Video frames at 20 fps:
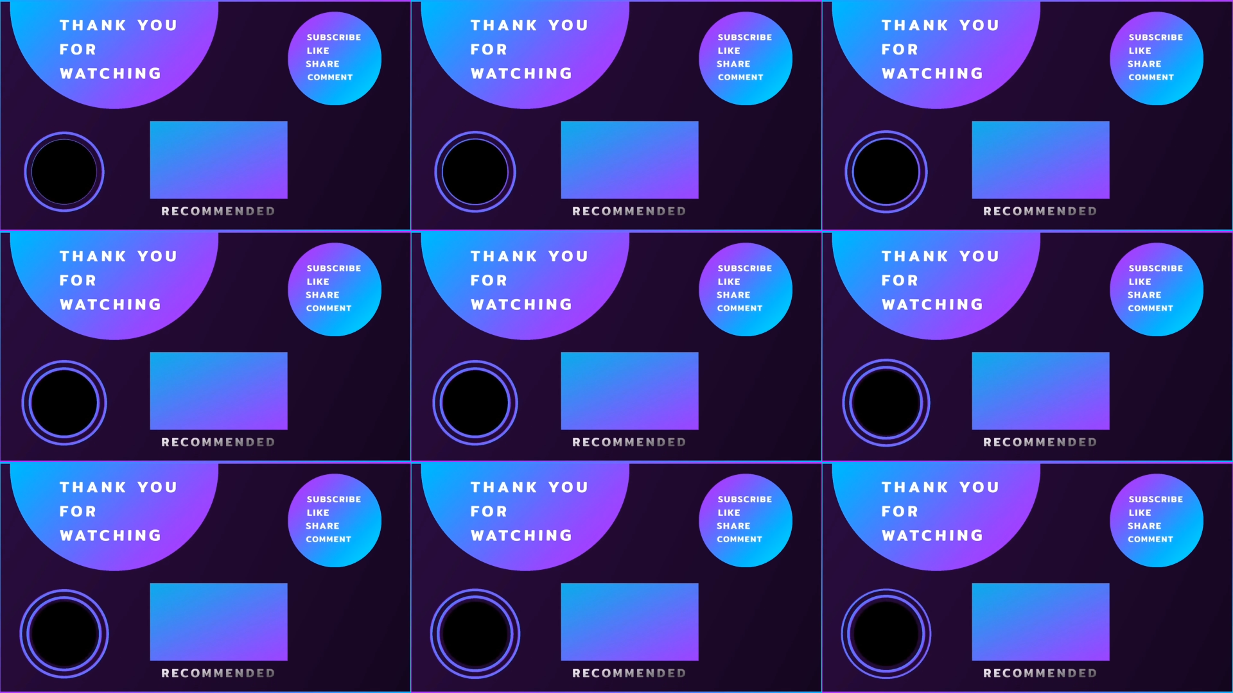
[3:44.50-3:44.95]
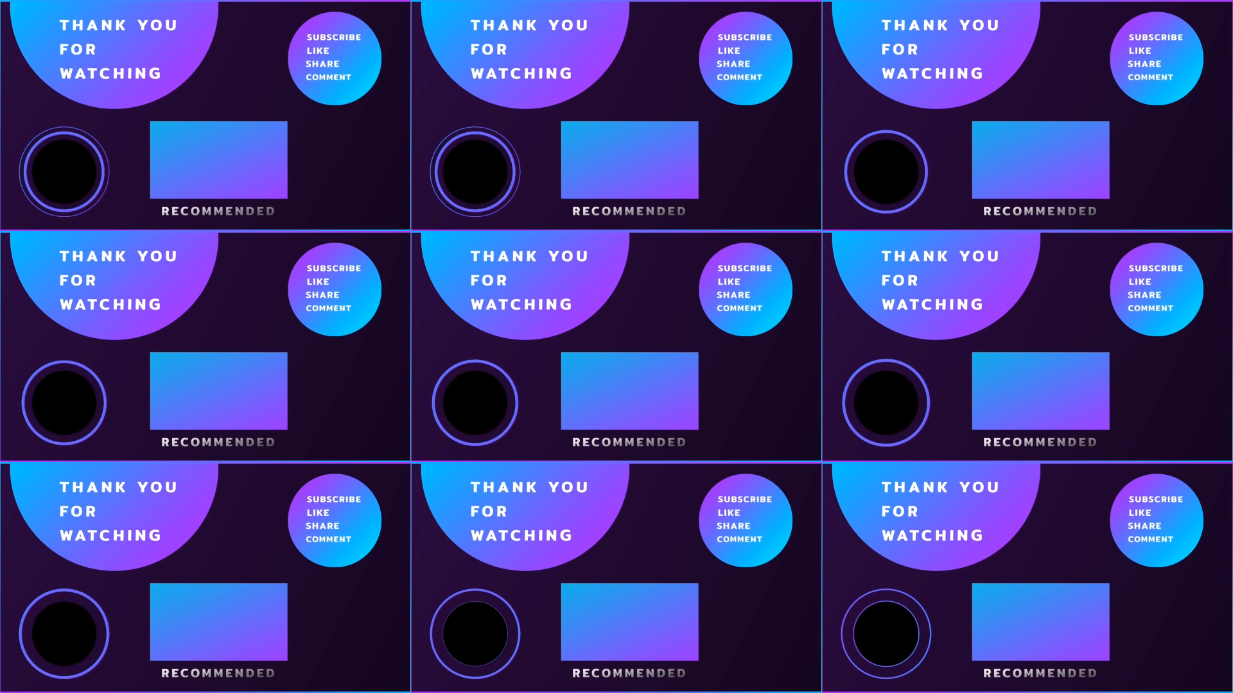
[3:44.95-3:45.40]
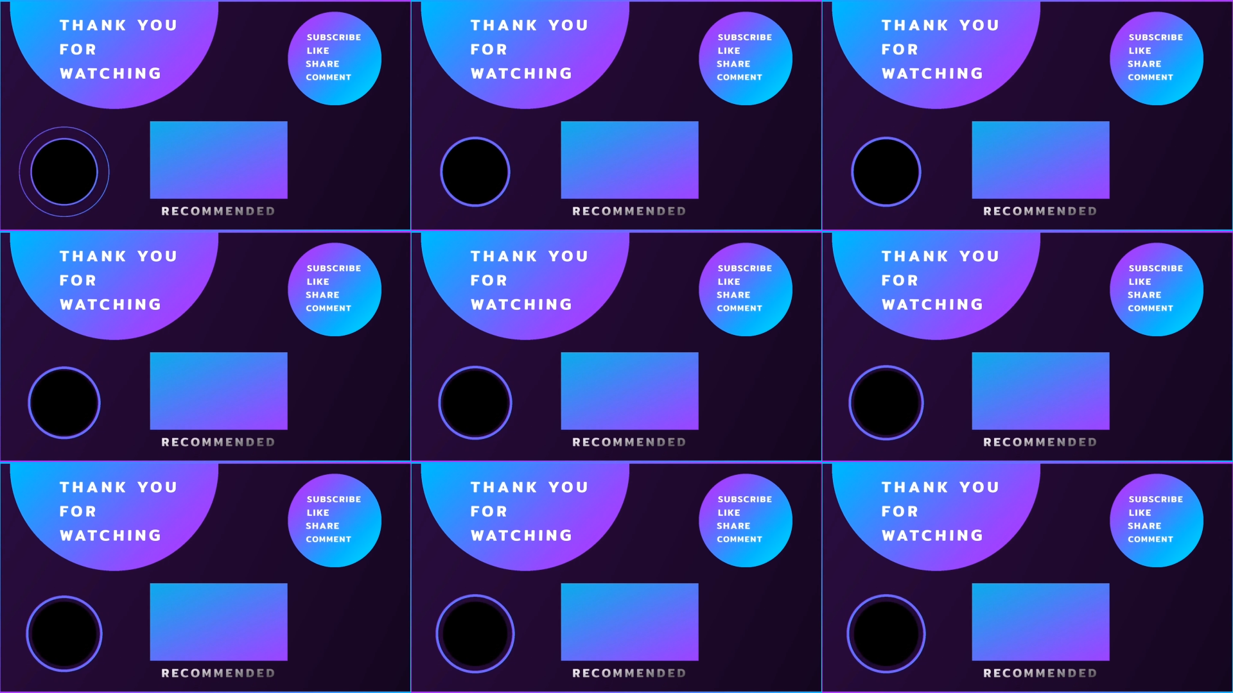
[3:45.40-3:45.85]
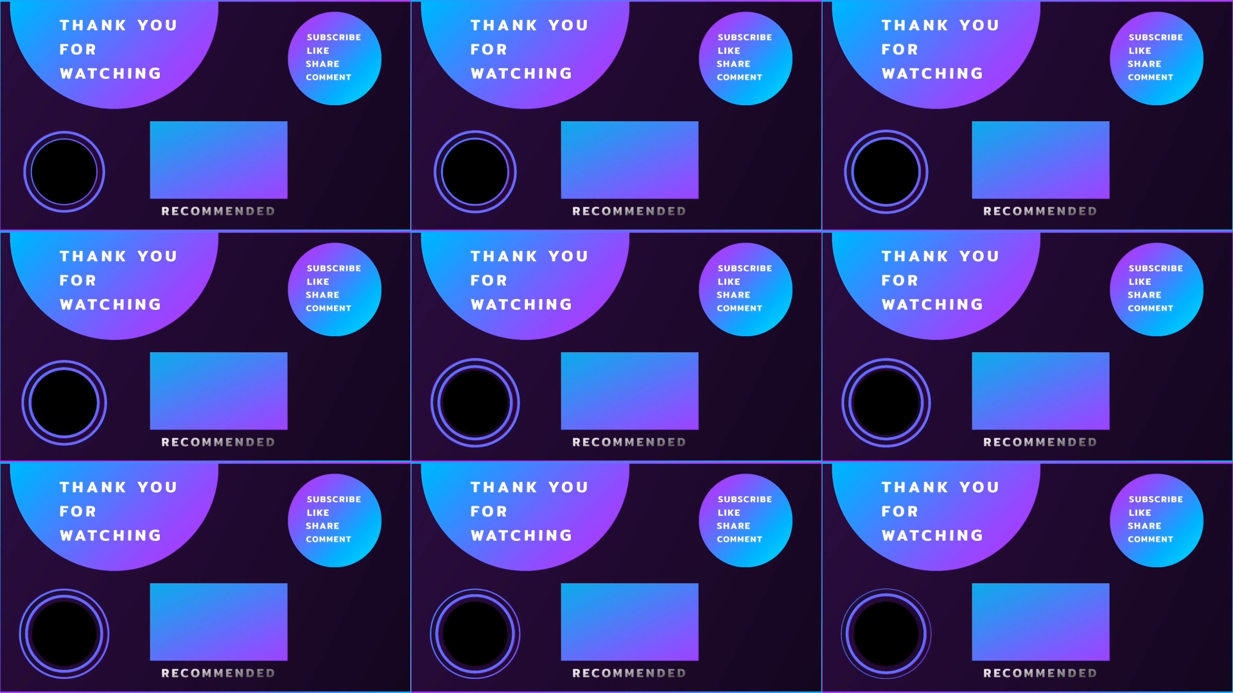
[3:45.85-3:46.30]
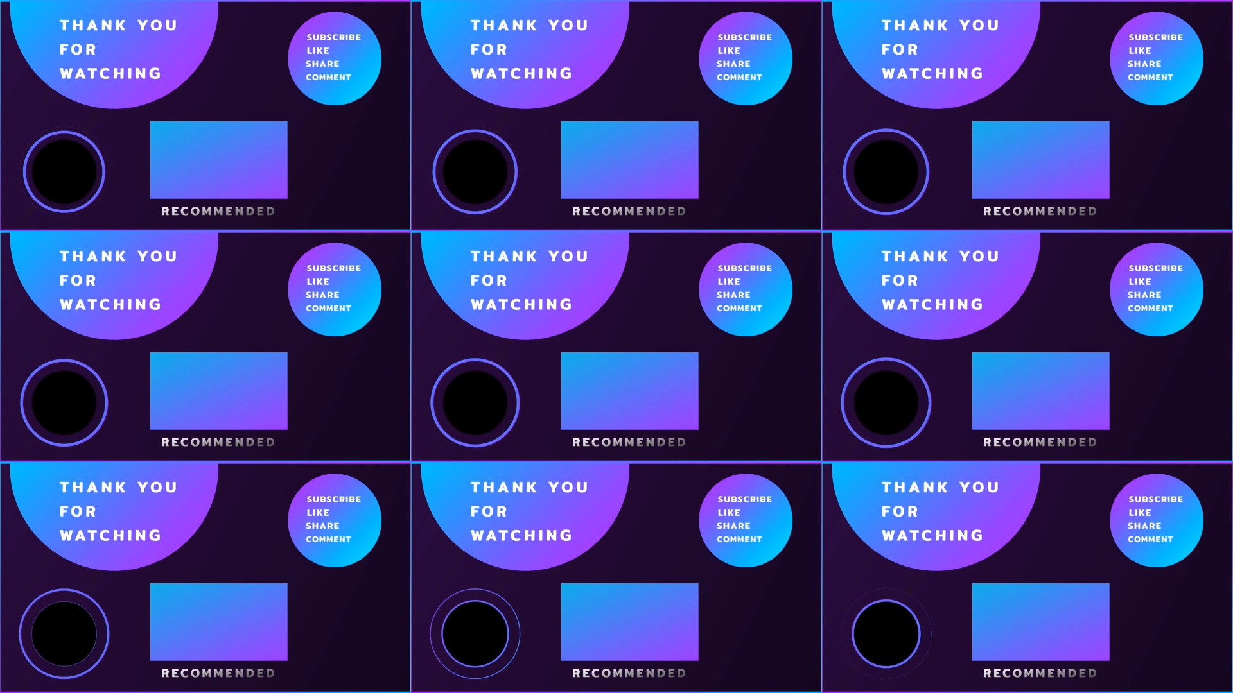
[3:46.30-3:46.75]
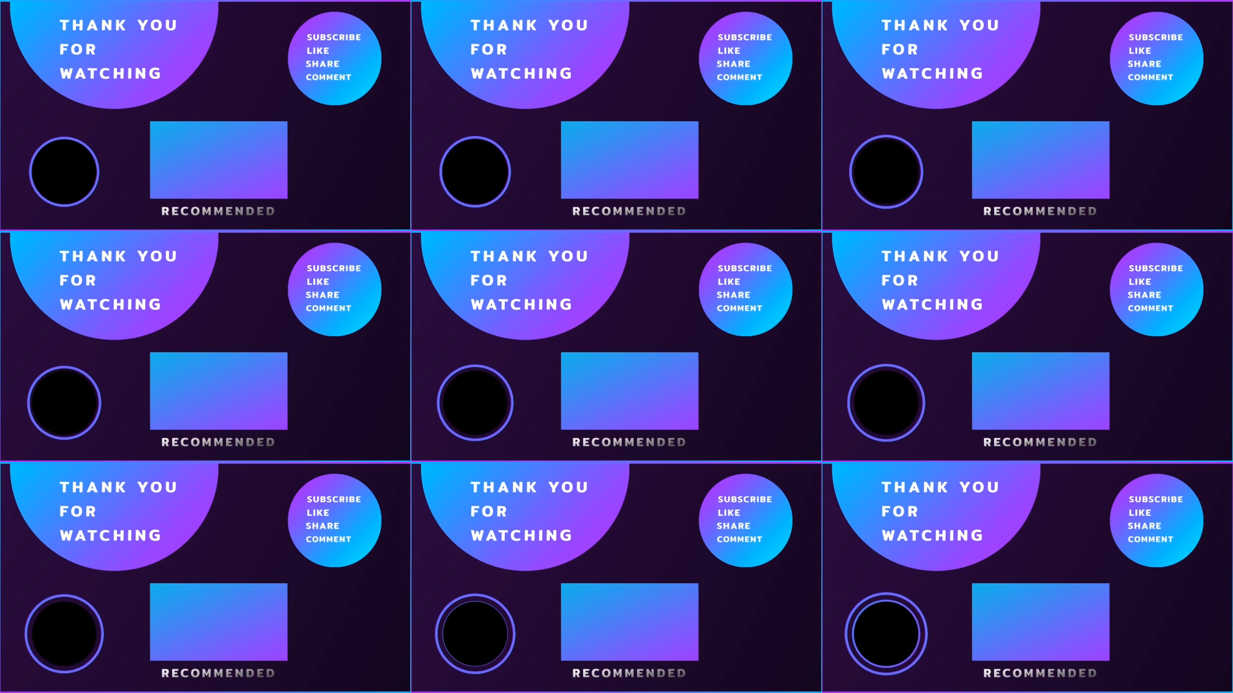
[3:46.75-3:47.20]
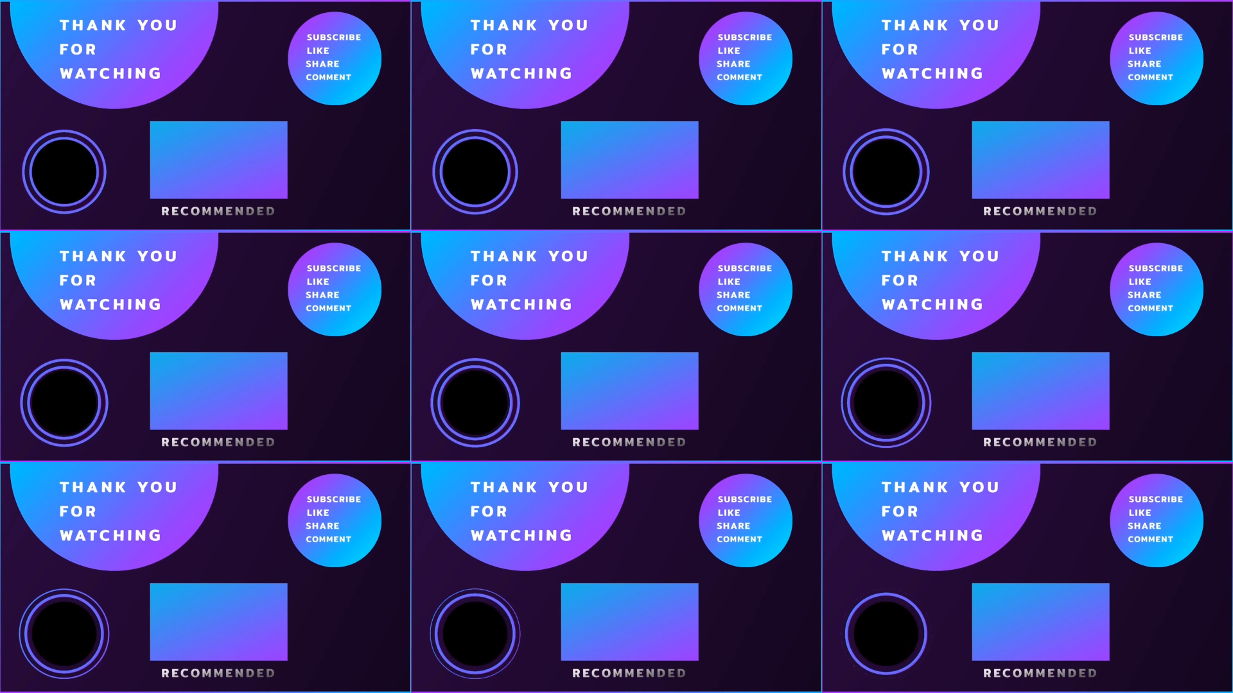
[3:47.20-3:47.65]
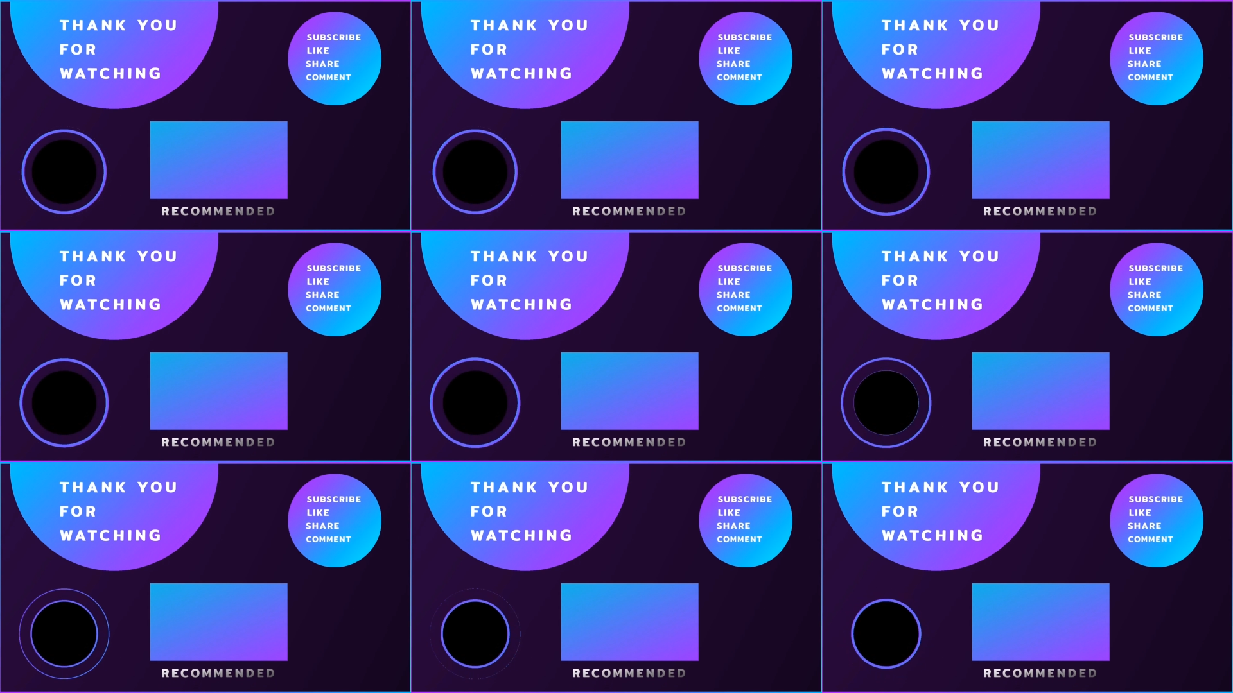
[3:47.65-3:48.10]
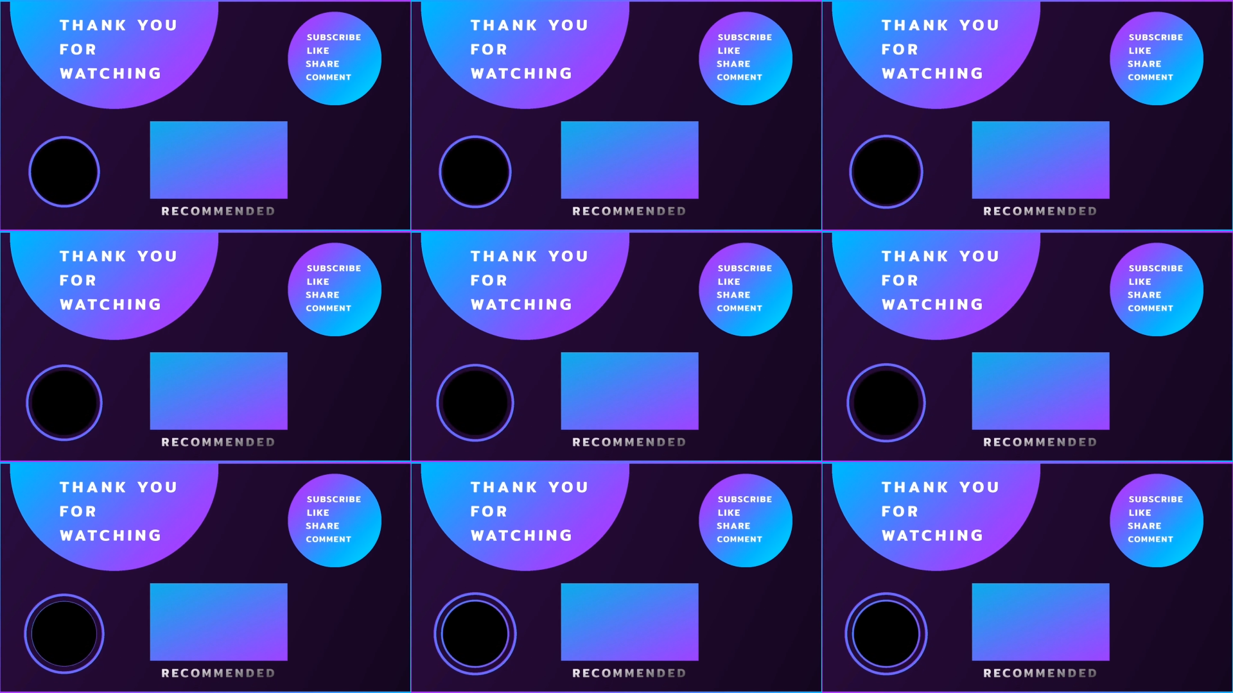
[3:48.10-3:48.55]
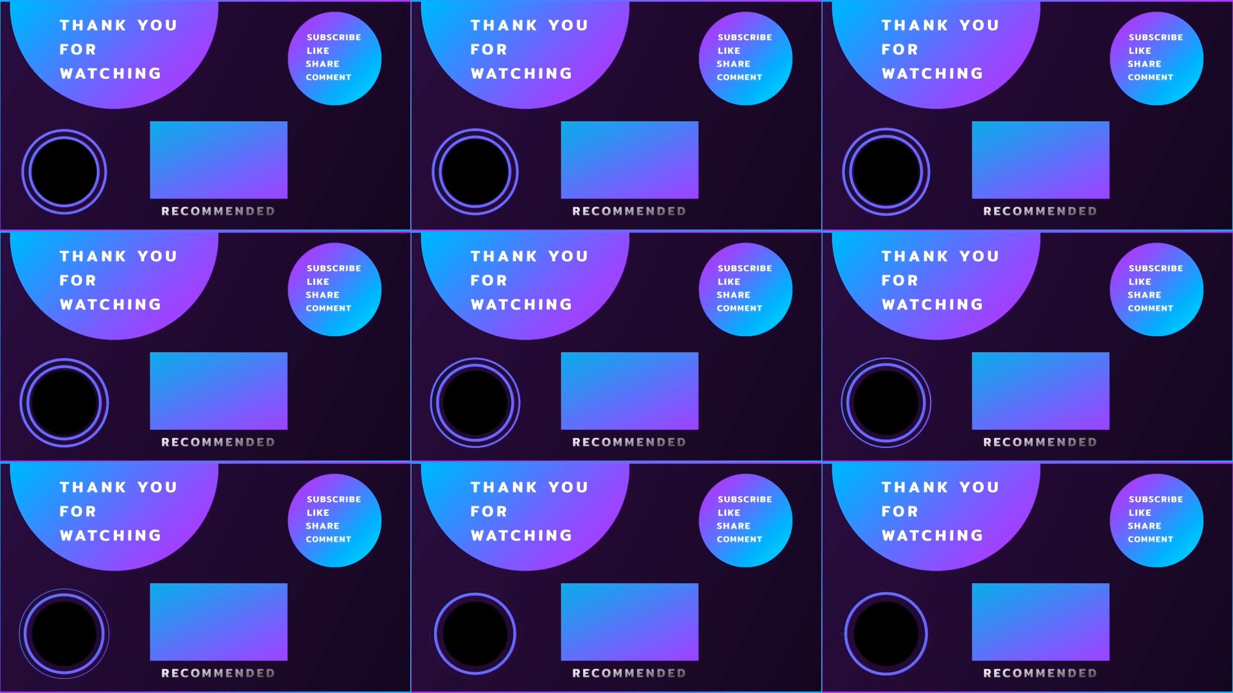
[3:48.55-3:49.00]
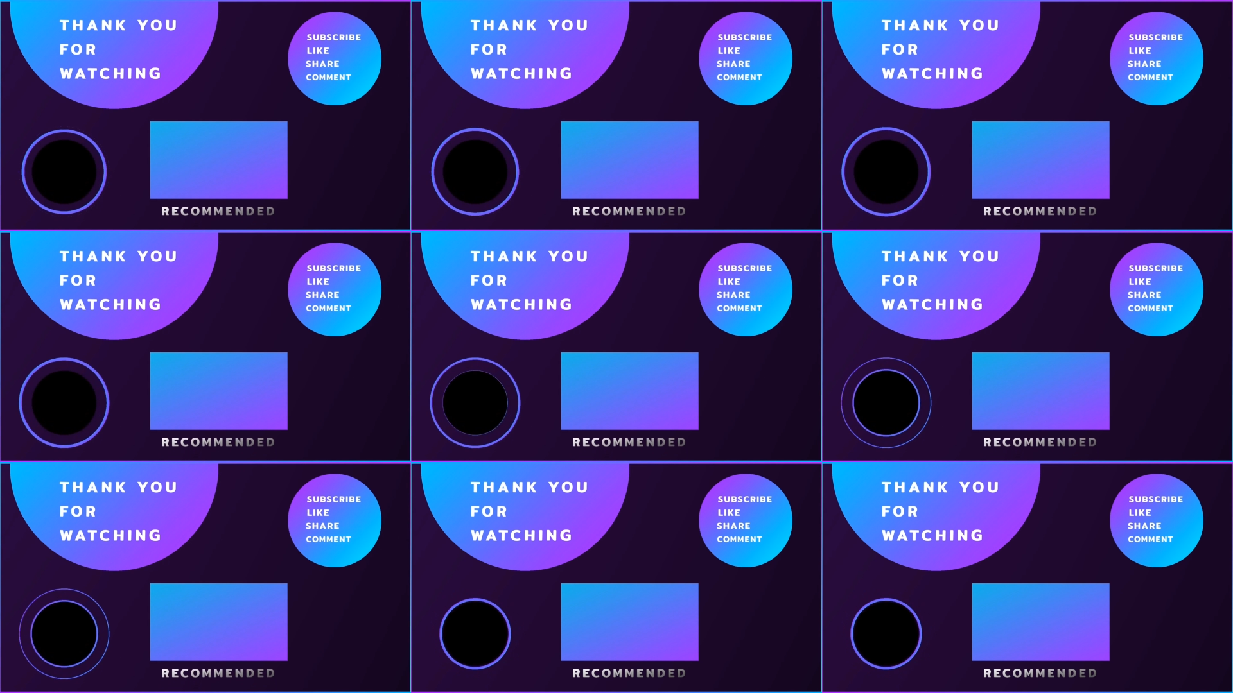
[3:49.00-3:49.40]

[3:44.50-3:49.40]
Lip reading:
[unreadable: no face in view]